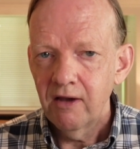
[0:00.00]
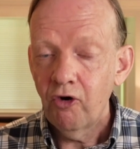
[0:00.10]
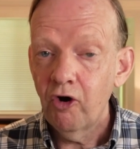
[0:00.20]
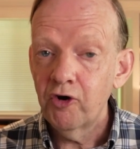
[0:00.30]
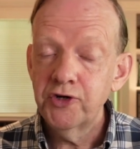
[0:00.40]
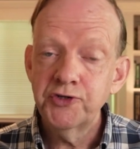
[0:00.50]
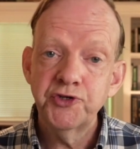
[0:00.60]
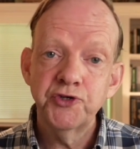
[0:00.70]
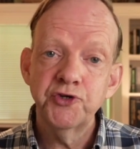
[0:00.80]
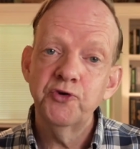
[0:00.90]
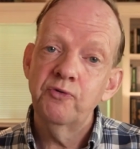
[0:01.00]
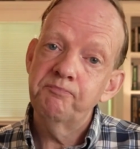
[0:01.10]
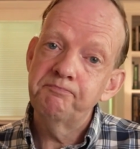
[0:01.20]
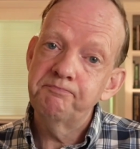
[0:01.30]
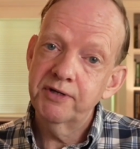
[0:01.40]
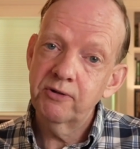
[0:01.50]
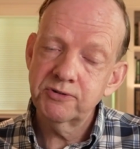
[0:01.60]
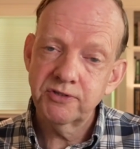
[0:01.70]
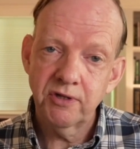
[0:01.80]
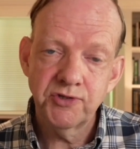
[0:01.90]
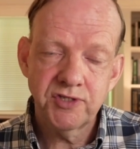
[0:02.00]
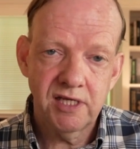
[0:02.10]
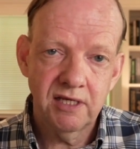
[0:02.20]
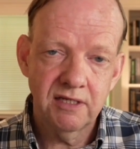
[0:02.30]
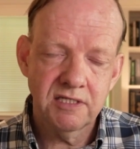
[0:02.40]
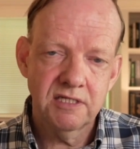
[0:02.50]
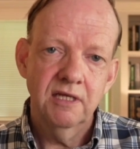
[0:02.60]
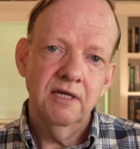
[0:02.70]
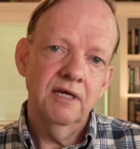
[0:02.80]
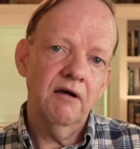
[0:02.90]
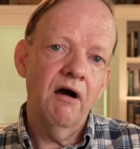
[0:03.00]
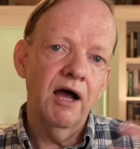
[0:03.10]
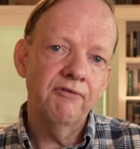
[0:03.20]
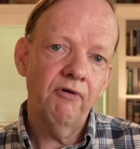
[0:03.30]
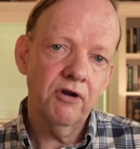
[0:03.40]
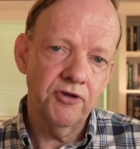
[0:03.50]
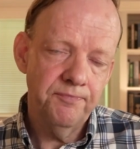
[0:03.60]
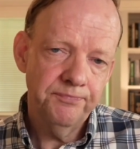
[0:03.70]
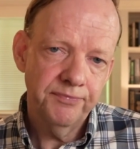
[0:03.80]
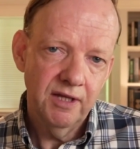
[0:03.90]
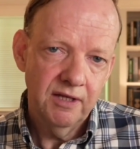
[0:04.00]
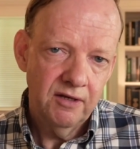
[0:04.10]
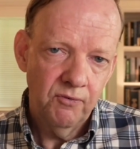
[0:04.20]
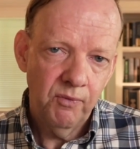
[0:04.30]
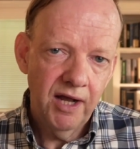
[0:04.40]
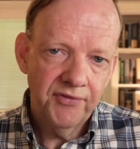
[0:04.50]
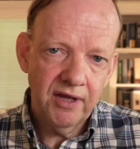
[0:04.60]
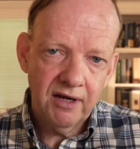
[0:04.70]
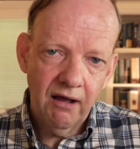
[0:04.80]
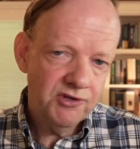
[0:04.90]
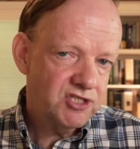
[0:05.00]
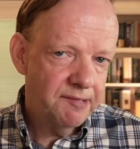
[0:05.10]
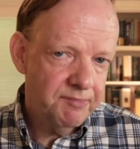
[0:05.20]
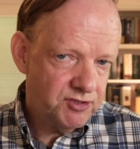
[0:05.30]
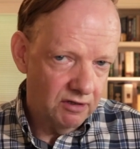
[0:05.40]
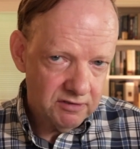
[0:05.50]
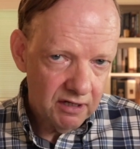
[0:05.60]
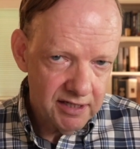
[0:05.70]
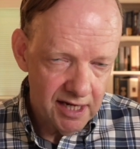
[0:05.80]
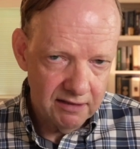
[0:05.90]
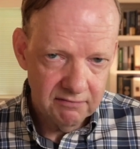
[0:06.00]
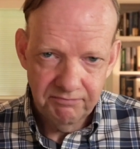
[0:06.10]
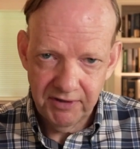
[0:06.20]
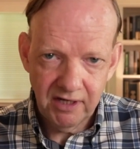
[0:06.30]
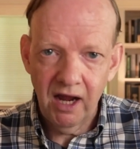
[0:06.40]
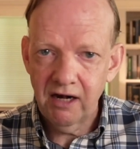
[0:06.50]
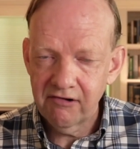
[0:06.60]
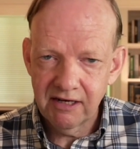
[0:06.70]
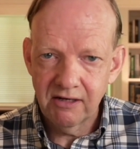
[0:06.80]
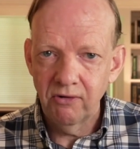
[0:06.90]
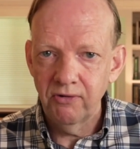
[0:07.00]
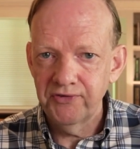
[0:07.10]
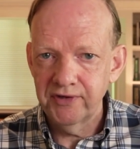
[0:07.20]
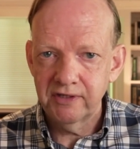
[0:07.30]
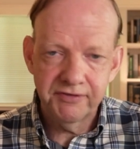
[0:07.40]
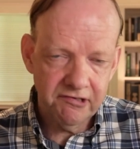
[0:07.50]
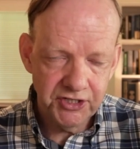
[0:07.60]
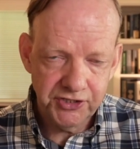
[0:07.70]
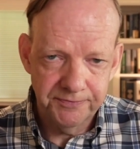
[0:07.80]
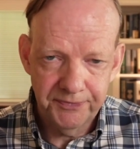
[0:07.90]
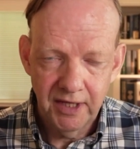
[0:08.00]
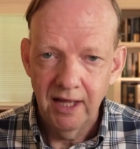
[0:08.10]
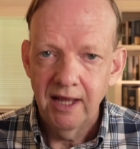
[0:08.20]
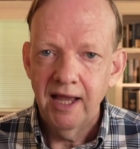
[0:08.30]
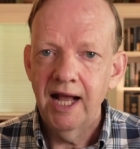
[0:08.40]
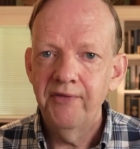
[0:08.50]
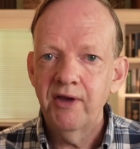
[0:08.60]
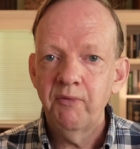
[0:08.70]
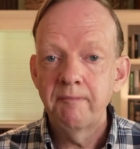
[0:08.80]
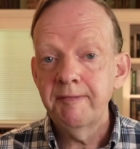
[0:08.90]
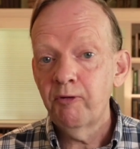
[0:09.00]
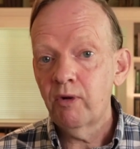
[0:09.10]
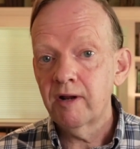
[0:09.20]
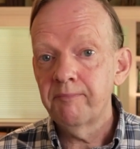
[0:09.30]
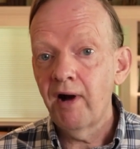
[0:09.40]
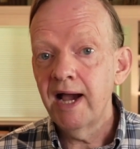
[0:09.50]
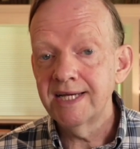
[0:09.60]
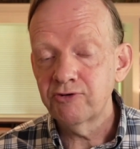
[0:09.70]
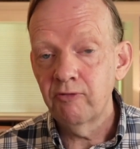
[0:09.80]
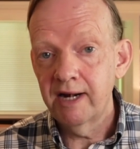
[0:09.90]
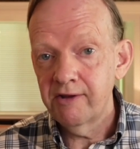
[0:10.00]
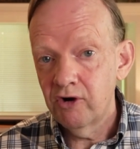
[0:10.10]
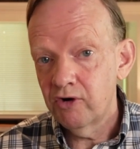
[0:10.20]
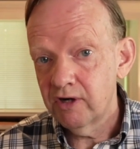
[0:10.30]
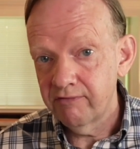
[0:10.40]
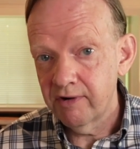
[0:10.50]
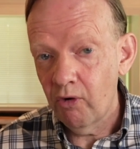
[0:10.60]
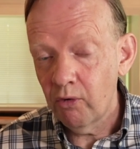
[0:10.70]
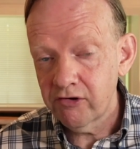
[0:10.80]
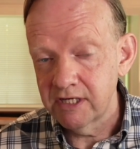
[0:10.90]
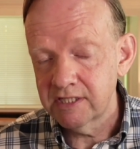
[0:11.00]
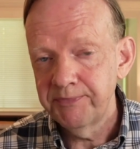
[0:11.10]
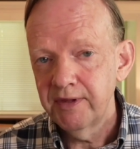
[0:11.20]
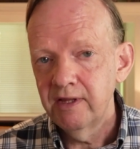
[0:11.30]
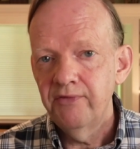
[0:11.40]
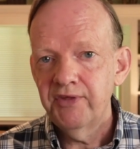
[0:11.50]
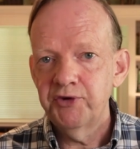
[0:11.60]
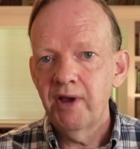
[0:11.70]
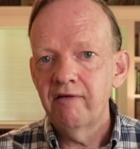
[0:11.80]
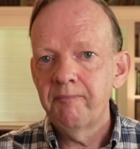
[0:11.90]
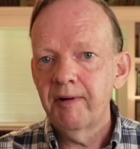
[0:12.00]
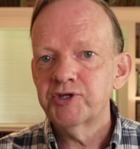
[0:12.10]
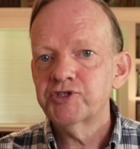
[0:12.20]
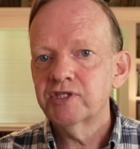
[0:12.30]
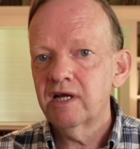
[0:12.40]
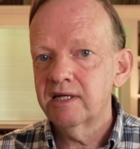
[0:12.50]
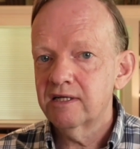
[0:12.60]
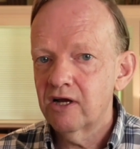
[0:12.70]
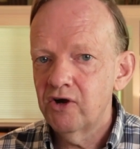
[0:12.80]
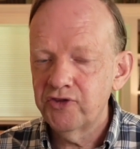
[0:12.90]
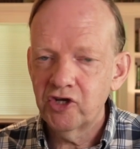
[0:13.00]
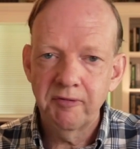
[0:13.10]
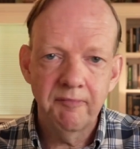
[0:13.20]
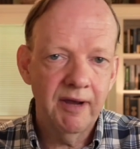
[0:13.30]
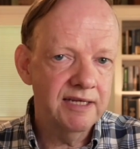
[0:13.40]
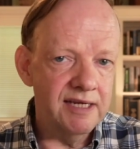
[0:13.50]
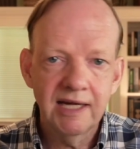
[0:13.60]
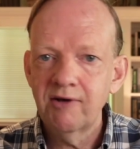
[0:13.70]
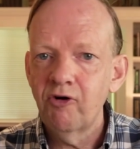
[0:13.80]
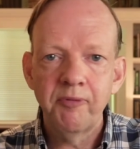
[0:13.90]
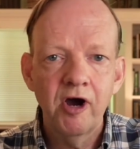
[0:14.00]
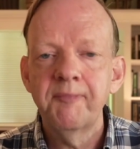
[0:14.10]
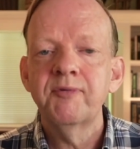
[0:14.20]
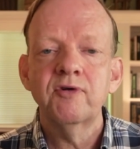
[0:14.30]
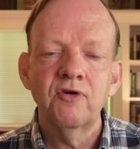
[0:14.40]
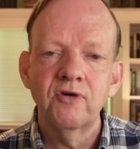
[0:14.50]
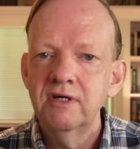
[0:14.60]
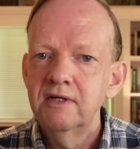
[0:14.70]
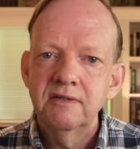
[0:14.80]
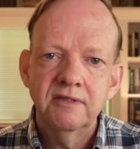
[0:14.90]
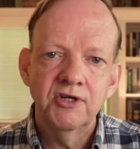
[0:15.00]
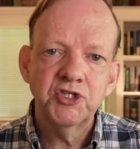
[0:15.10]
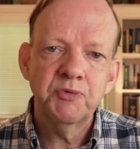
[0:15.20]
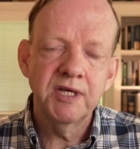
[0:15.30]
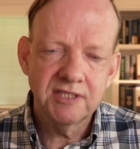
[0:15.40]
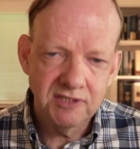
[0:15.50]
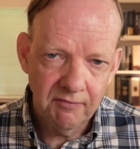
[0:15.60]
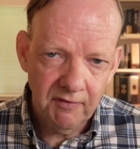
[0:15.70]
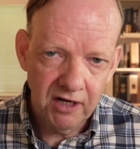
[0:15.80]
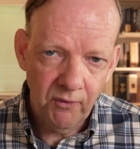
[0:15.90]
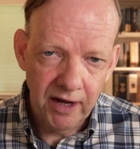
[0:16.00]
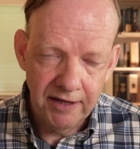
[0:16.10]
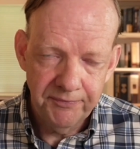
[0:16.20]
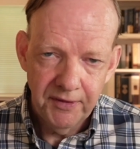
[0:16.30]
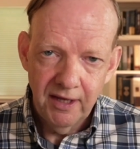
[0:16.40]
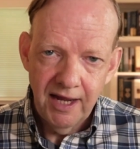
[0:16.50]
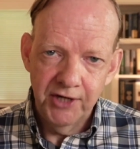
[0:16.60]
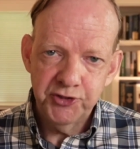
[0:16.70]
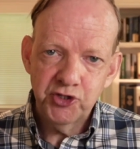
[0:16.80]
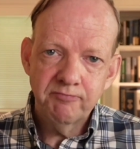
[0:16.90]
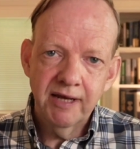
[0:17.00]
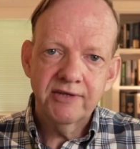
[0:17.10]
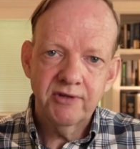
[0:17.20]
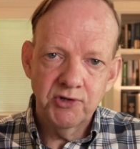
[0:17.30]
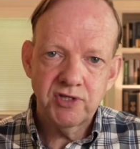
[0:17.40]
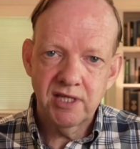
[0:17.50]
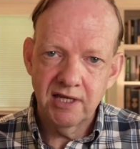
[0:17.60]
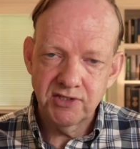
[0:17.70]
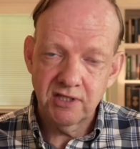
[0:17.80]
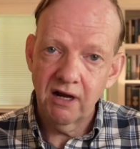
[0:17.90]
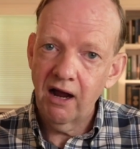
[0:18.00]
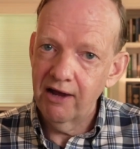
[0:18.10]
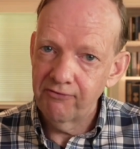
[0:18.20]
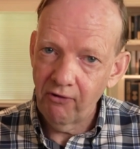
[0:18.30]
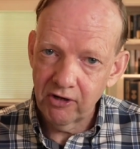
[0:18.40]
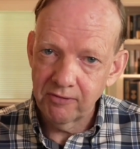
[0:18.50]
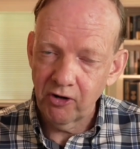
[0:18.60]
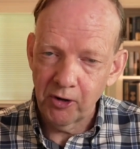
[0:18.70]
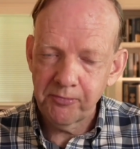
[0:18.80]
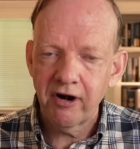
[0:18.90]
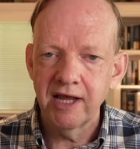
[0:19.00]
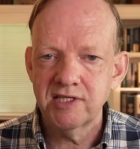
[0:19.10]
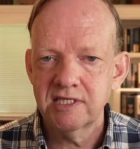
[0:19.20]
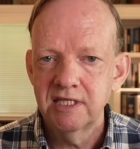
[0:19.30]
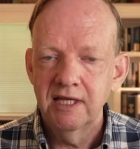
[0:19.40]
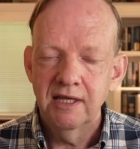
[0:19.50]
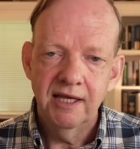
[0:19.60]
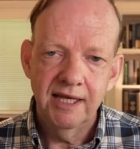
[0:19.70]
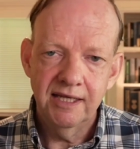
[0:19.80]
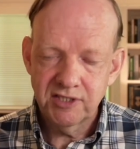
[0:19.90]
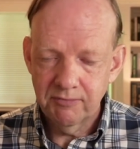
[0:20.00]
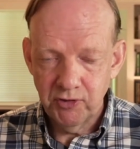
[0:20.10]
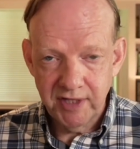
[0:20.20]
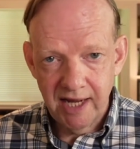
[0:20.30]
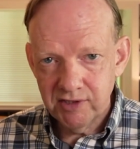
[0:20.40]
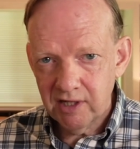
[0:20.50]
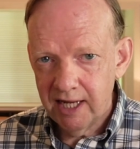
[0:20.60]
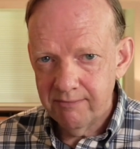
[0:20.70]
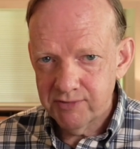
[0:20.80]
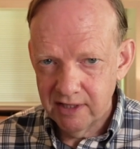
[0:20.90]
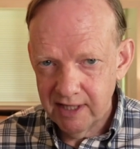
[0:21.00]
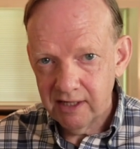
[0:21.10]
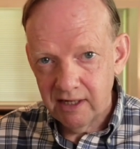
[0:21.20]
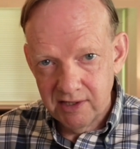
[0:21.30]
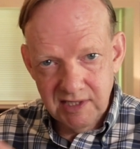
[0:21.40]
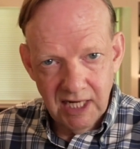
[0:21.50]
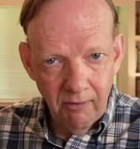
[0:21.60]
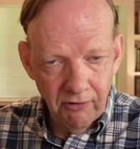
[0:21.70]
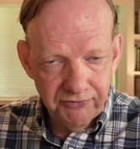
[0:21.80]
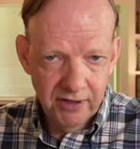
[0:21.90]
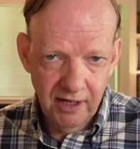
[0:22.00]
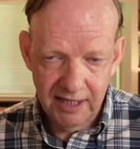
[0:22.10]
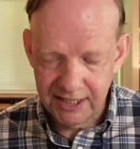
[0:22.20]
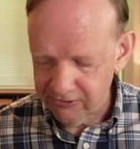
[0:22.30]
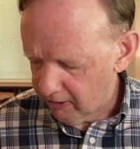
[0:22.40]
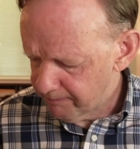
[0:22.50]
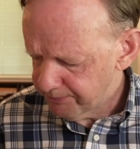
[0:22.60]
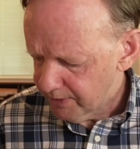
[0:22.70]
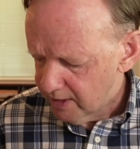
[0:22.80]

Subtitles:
or could you build those things in a high volume where the last step is not done yet, the coloring or the configuration, and then when people want to buy it or kind of order it, then you have a bunch to kind of go that could be made yellow or purple or tweaked in some kind of way, and you can make those things that are high volume, low price in some of your downtimes and then kind of sell them off later on.